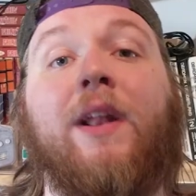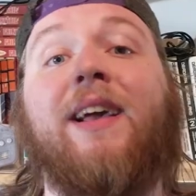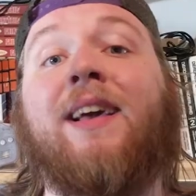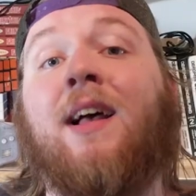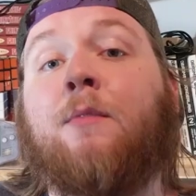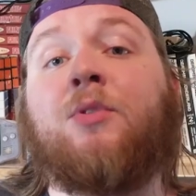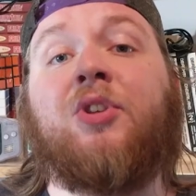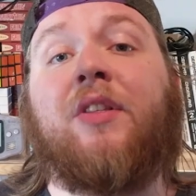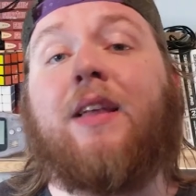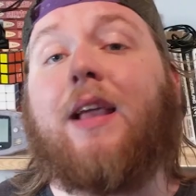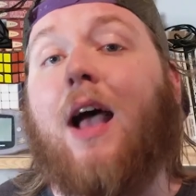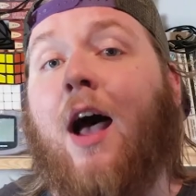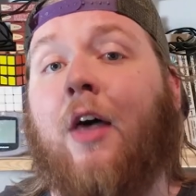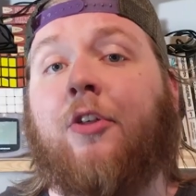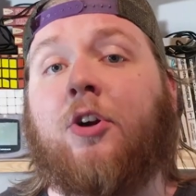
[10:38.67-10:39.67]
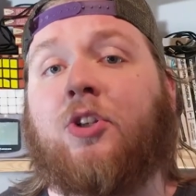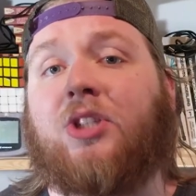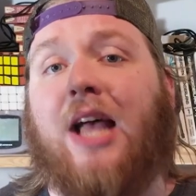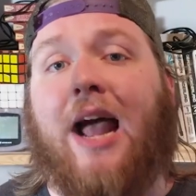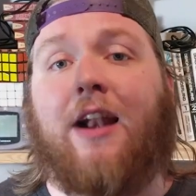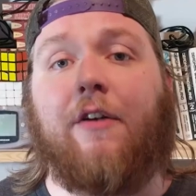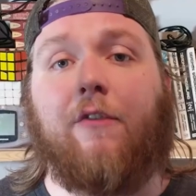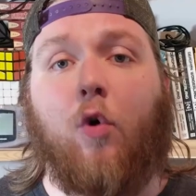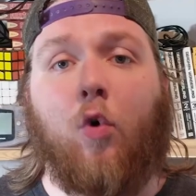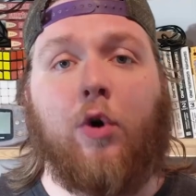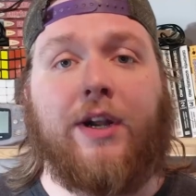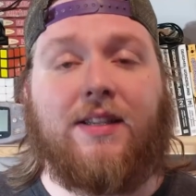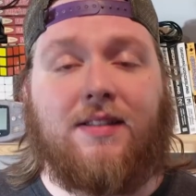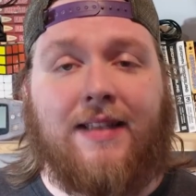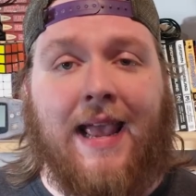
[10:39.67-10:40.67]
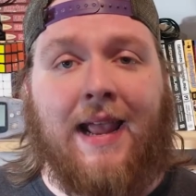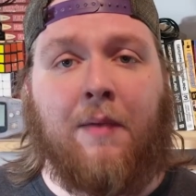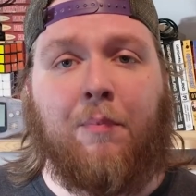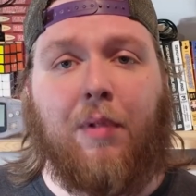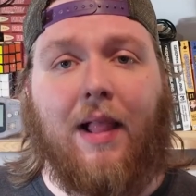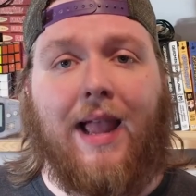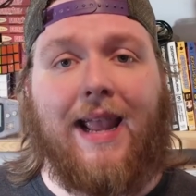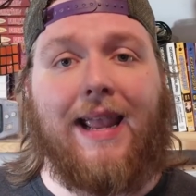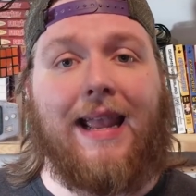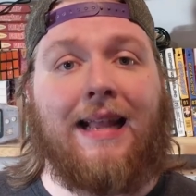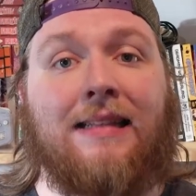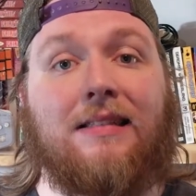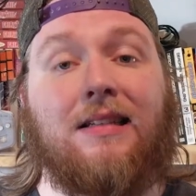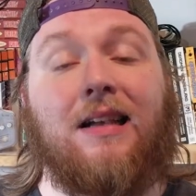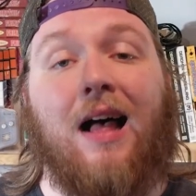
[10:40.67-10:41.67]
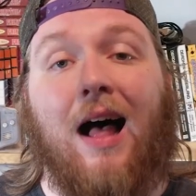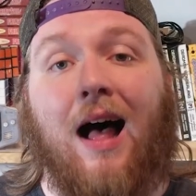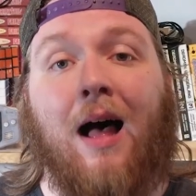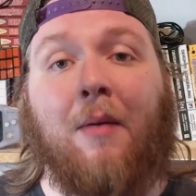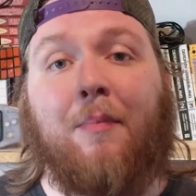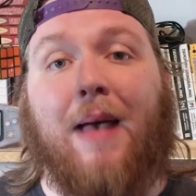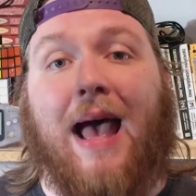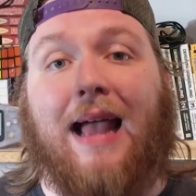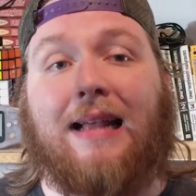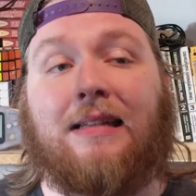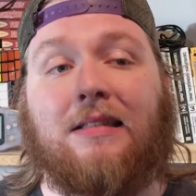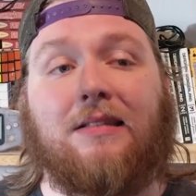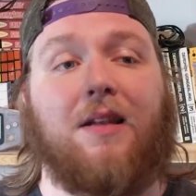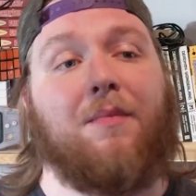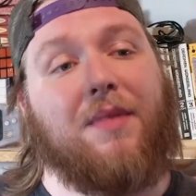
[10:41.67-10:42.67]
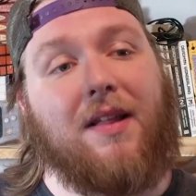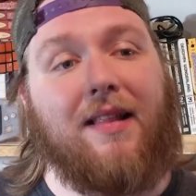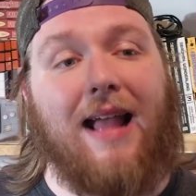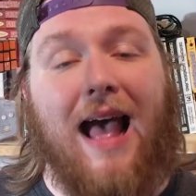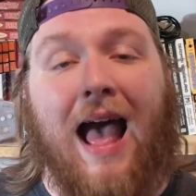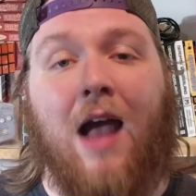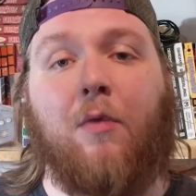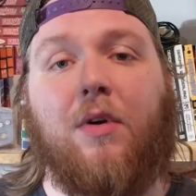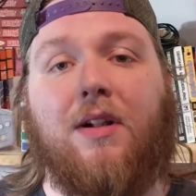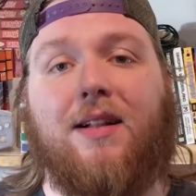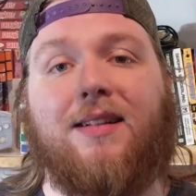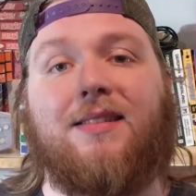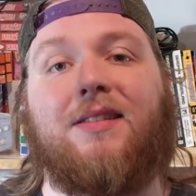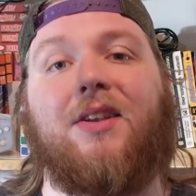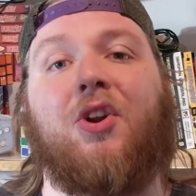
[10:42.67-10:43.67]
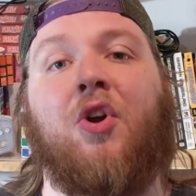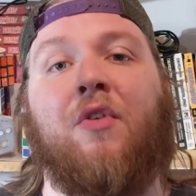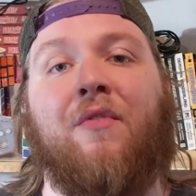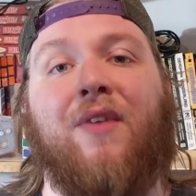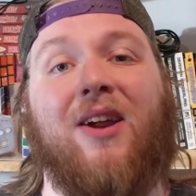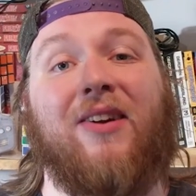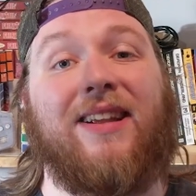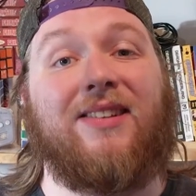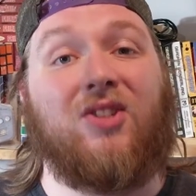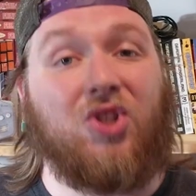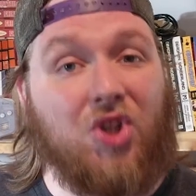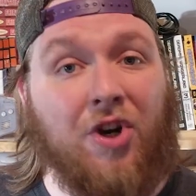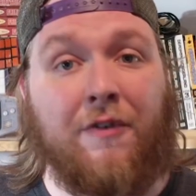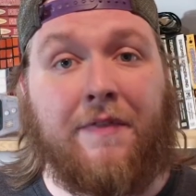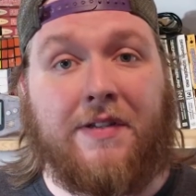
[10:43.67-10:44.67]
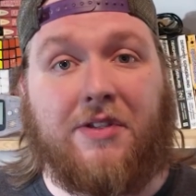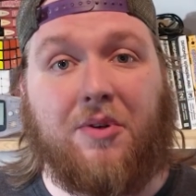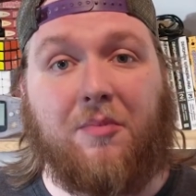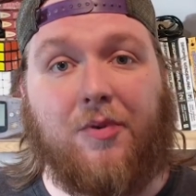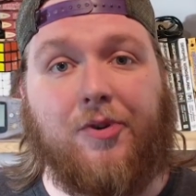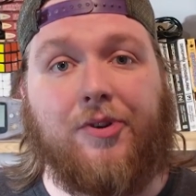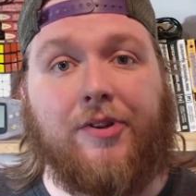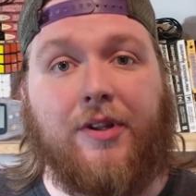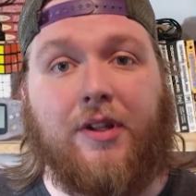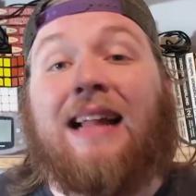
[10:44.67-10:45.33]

When it comes to the other side of Ori's gameplay, its combat is something that I would consider very serviceable.